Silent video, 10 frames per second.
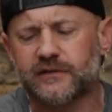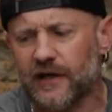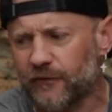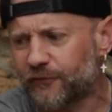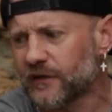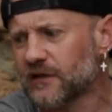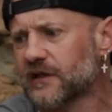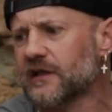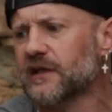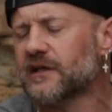
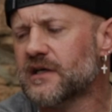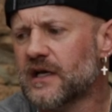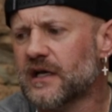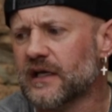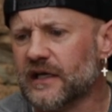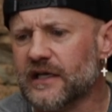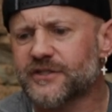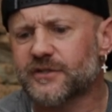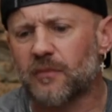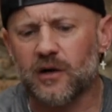definitely
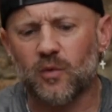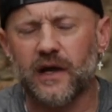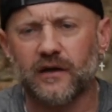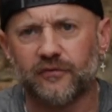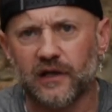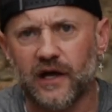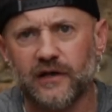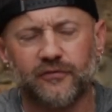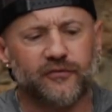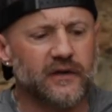eased my way of
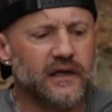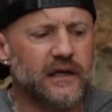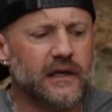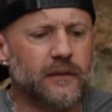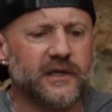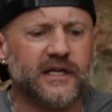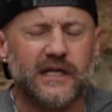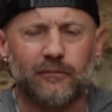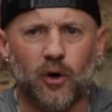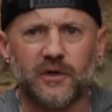life because
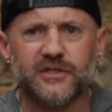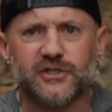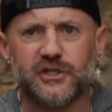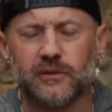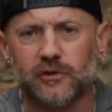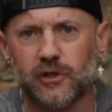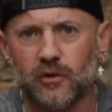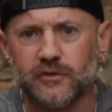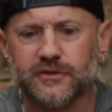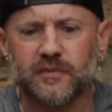I'm always in gym
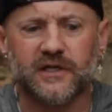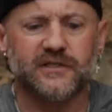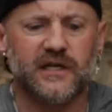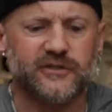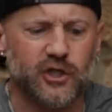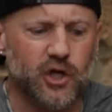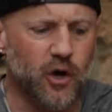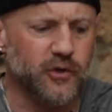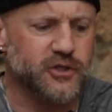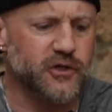clothes. Because as a
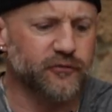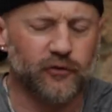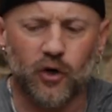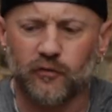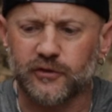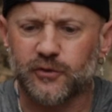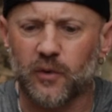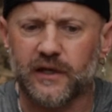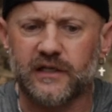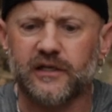coach for over
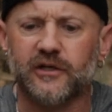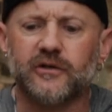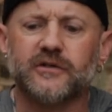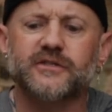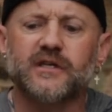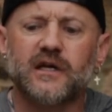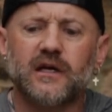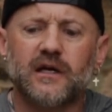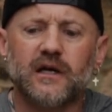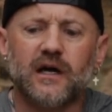20 years,
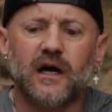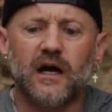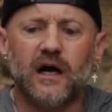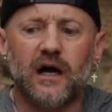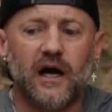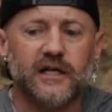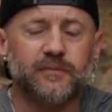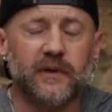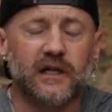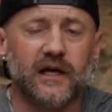I
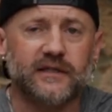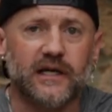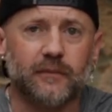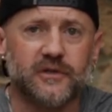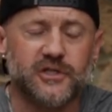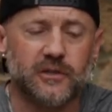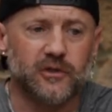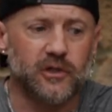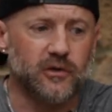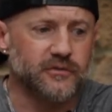spend a lot of time in gym
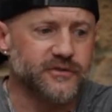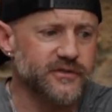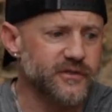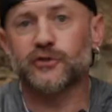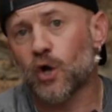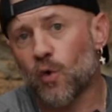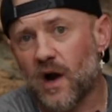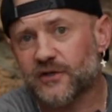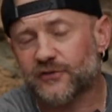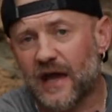clothes. So go
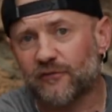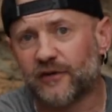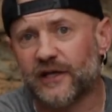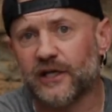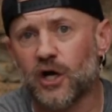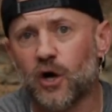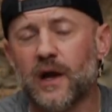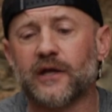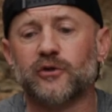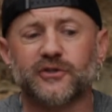watch that video
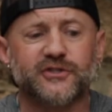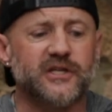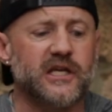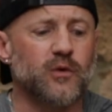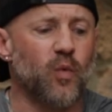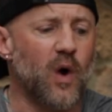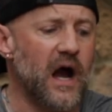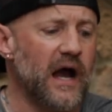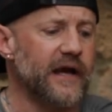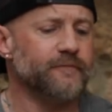and you'll see
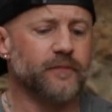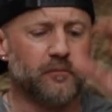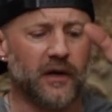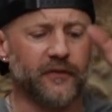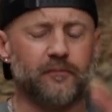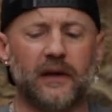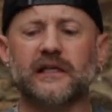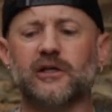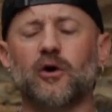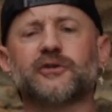why. But the
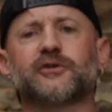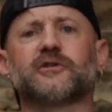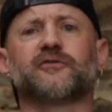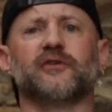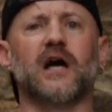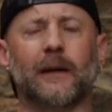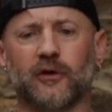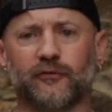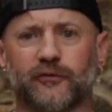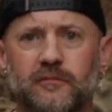belly holster is
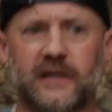phenomenal for